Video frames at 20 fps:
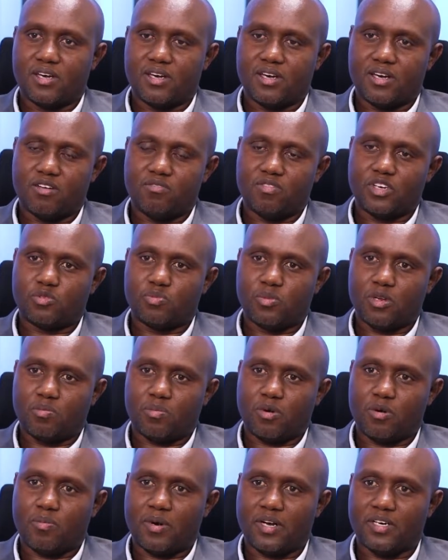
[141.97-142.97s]
investment
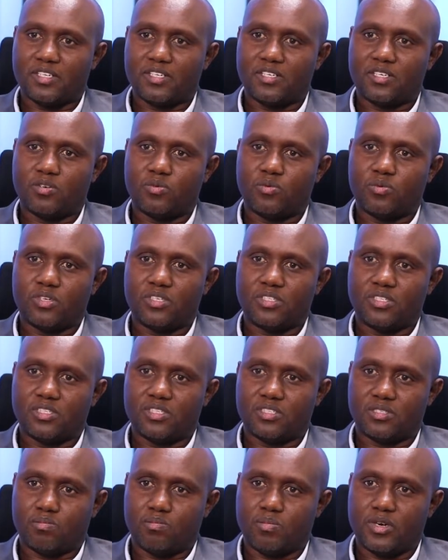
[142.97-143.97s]
property which
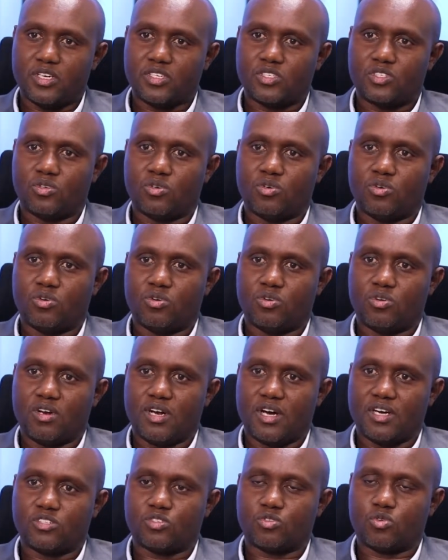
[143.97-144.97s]
is based on
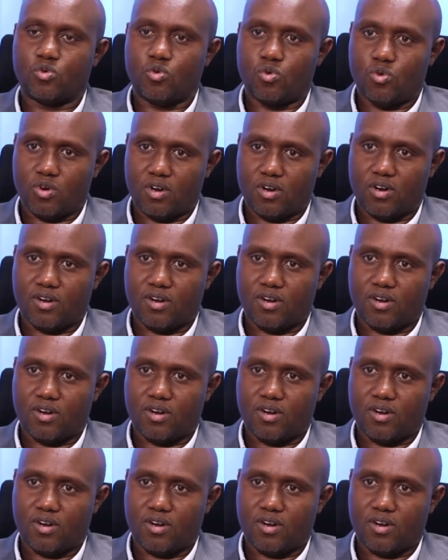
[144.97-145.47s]
a school.